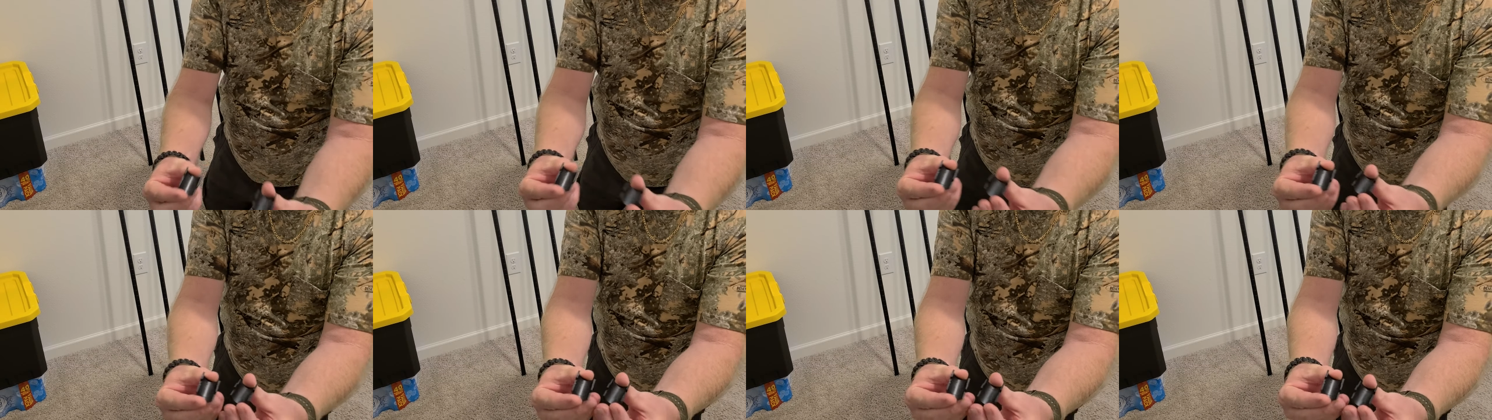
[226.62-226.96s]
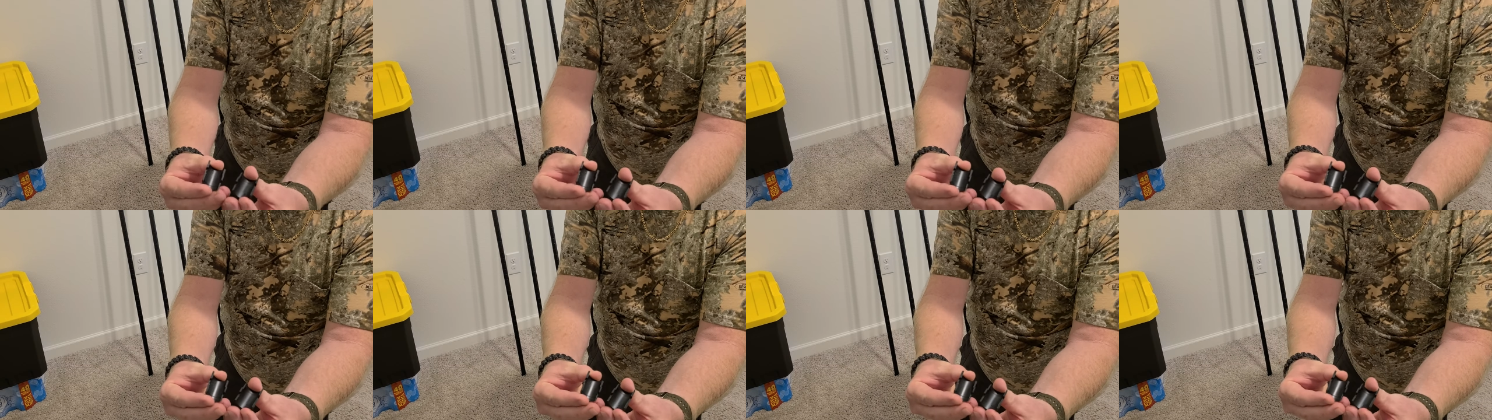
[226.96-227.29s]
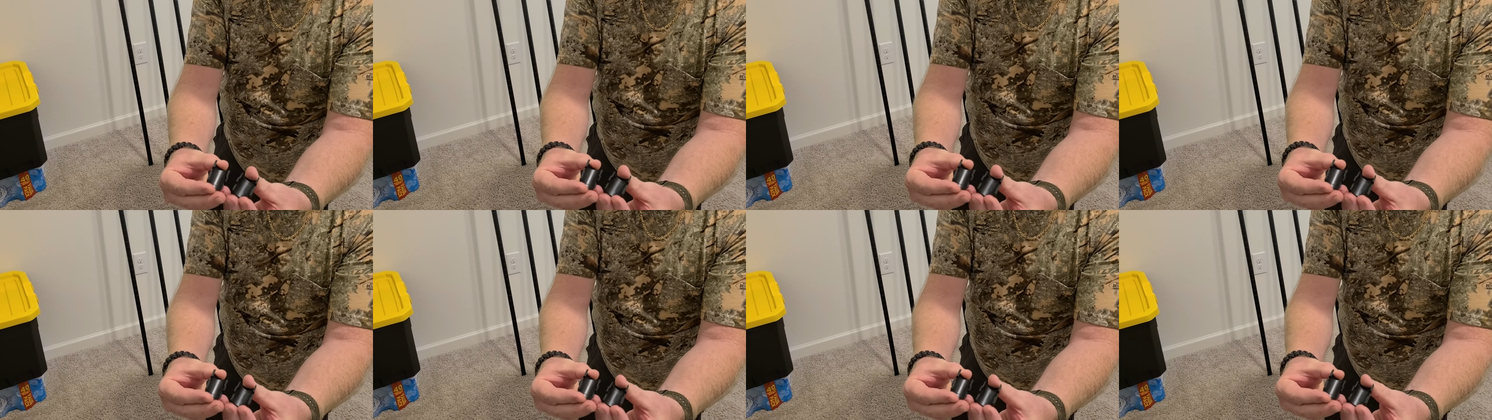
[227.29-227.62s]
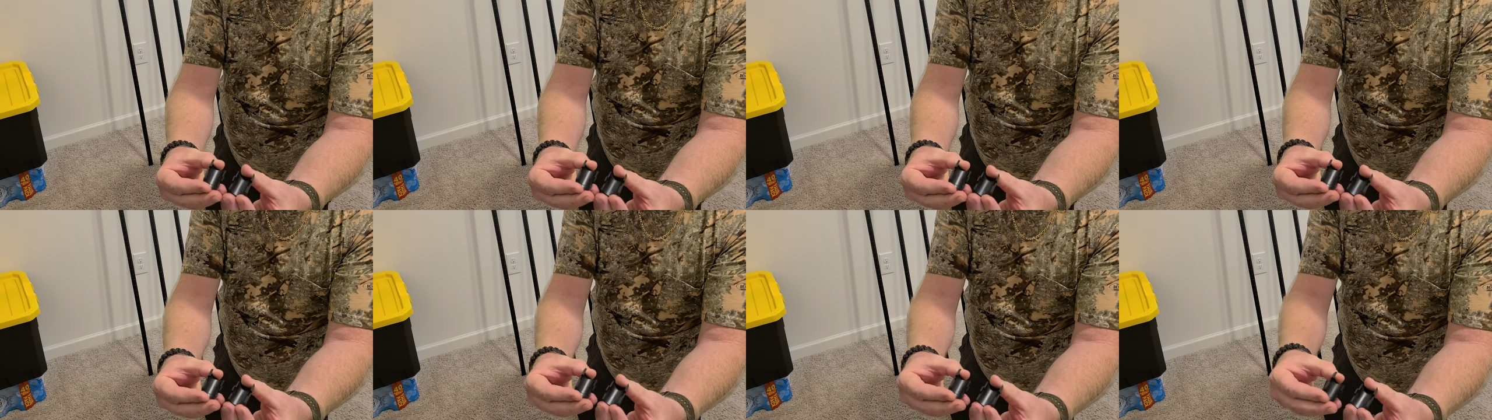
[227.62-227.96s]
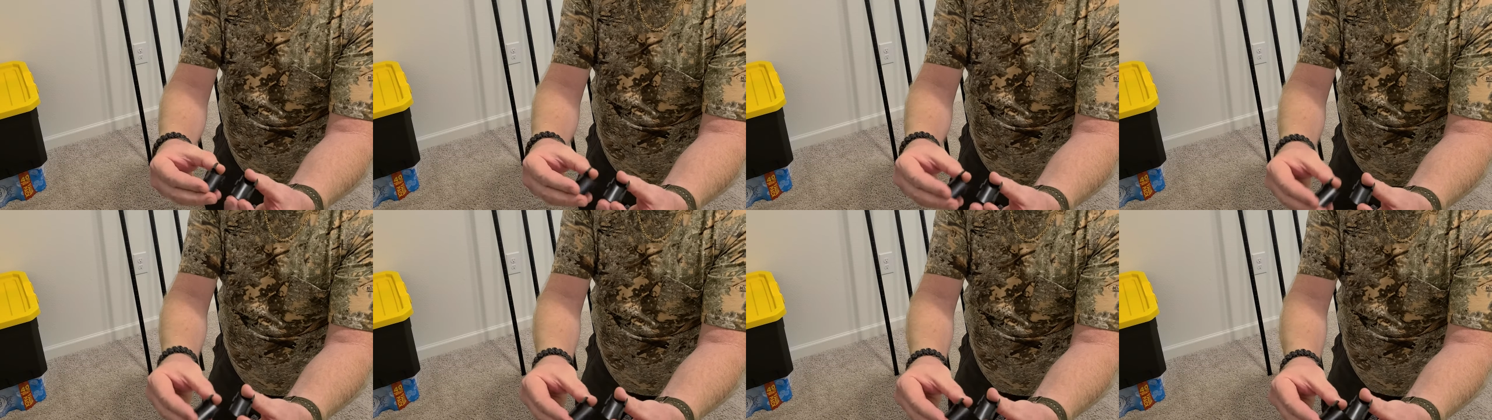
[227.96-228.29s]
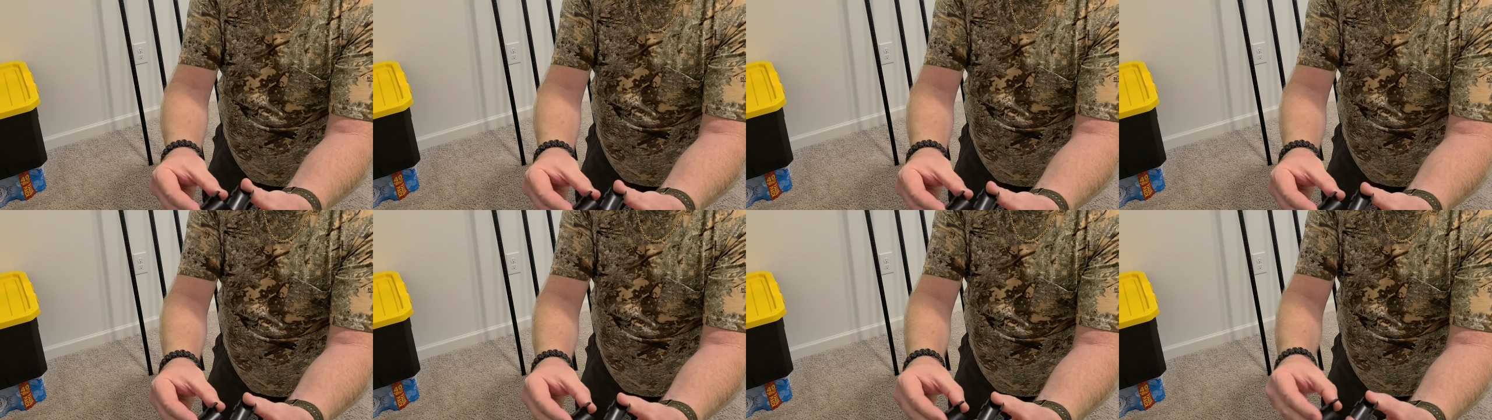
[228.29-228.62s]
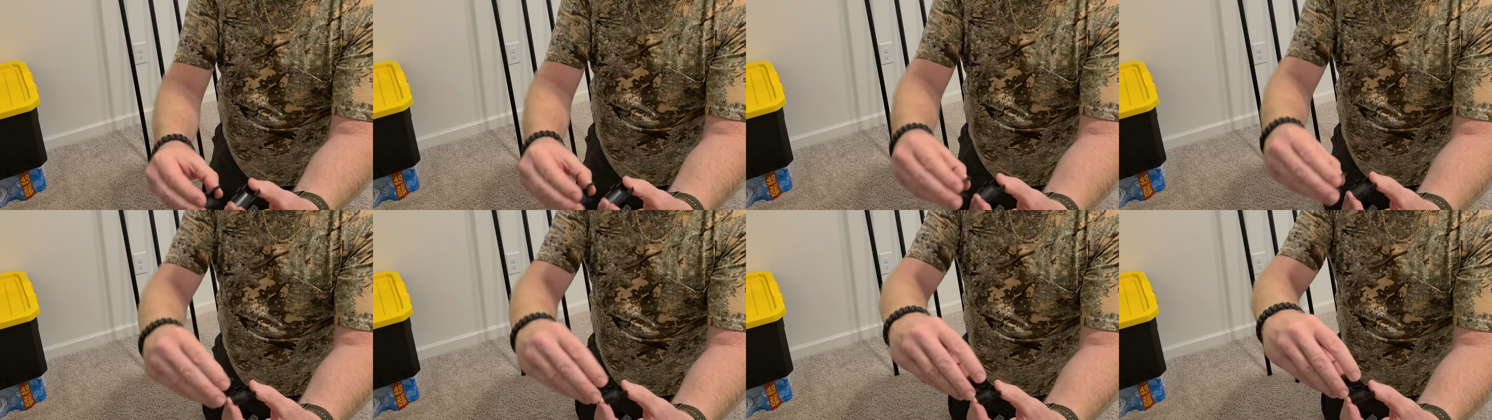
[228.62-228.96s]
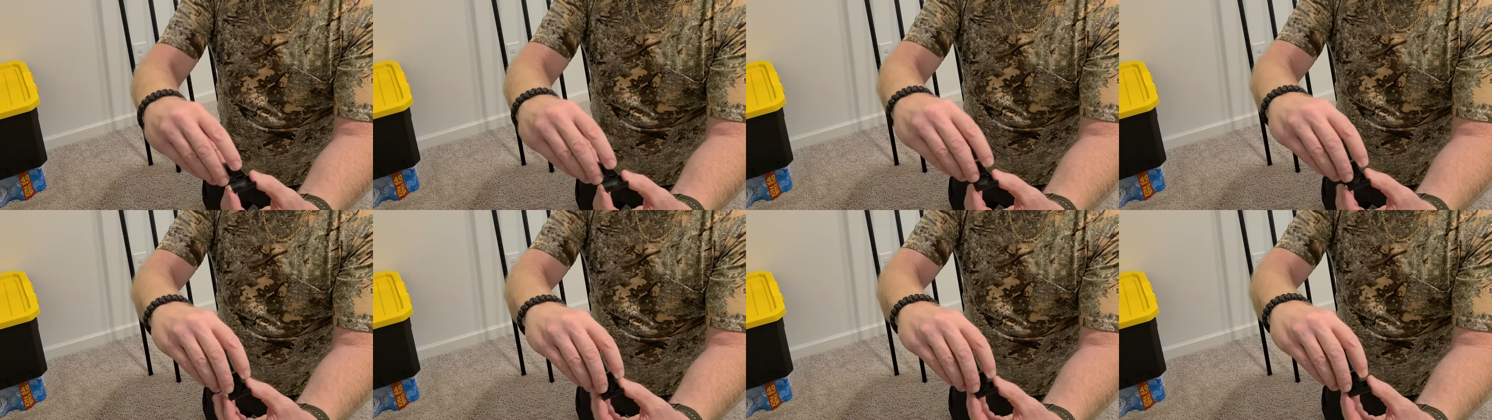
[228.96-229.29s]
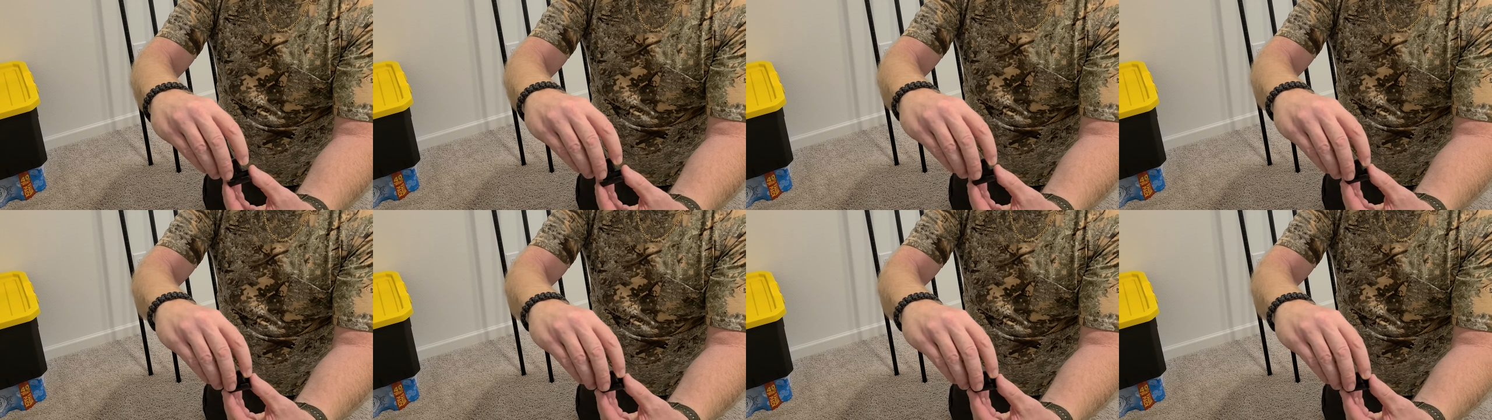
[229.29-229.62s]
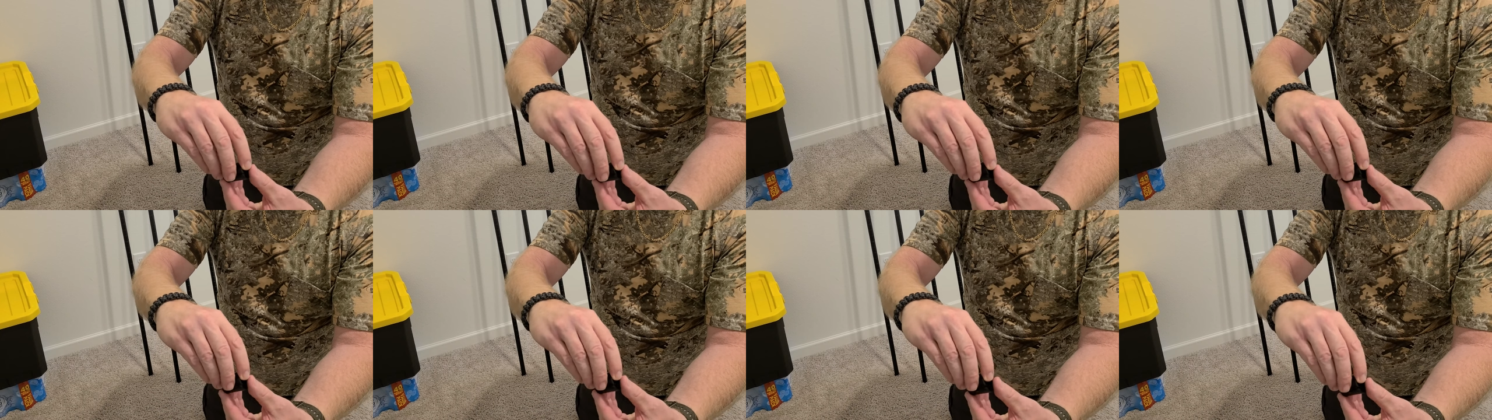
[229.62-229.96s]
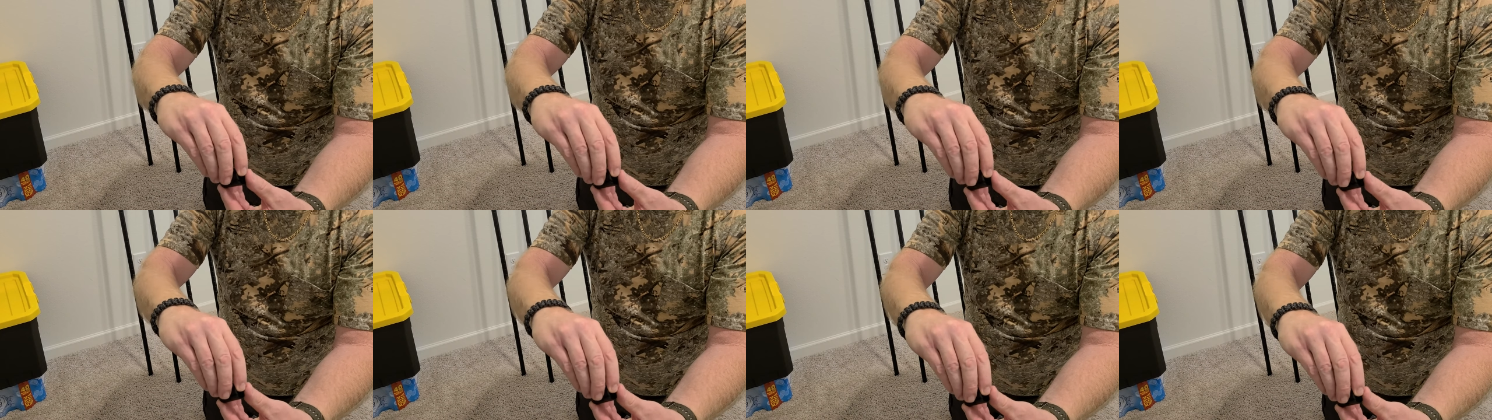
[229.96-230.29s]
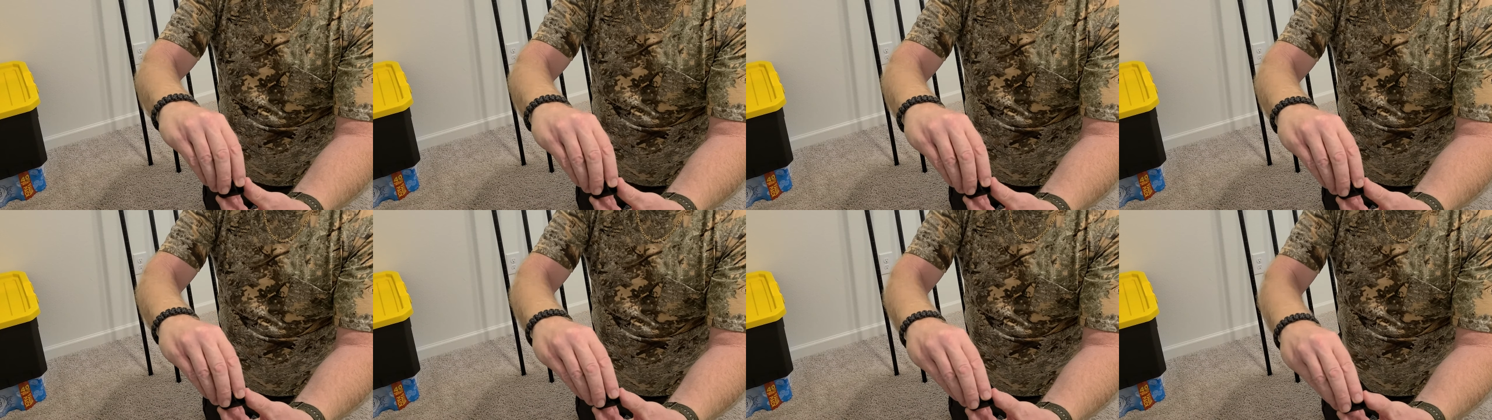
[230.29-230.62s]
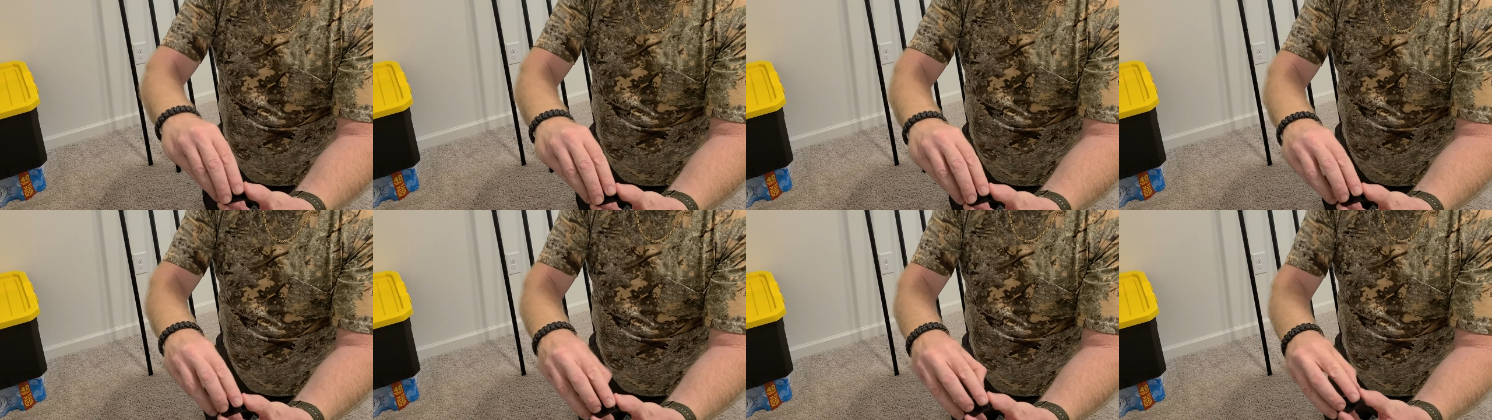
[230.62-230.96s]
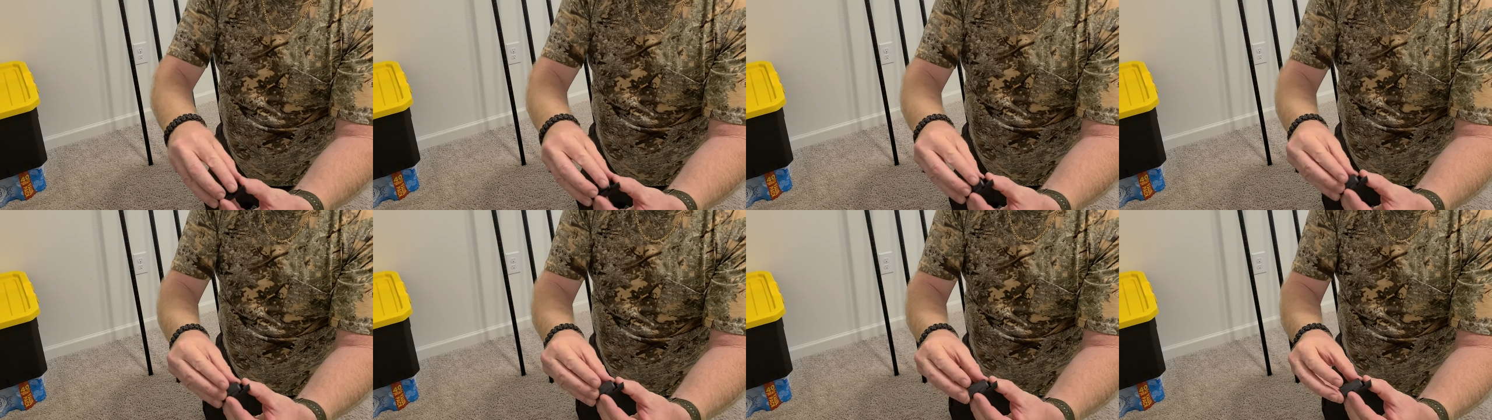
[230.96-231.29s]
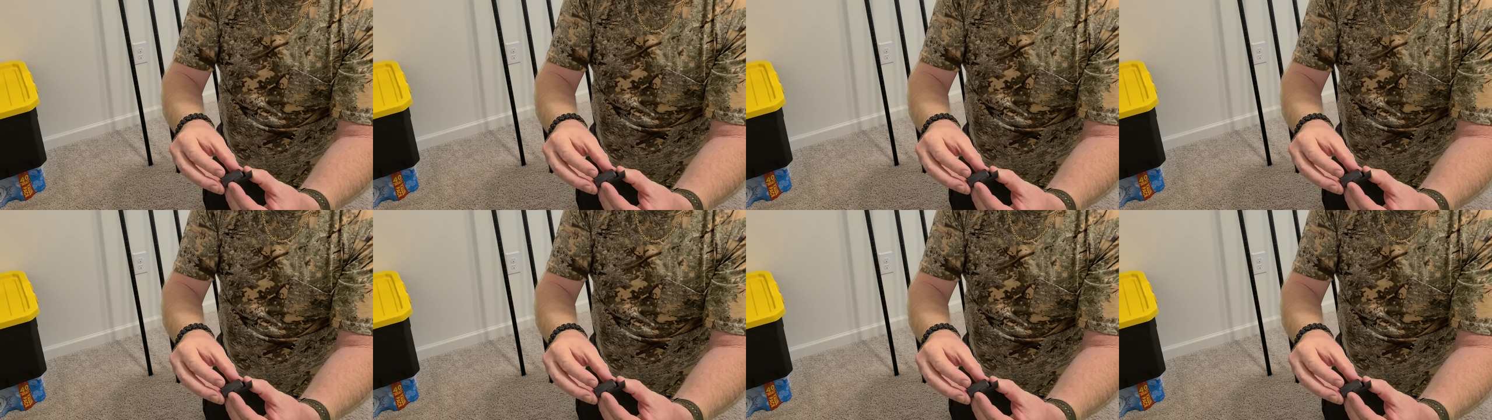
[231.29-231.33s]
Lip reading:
No face is visible, so there are no lips to read.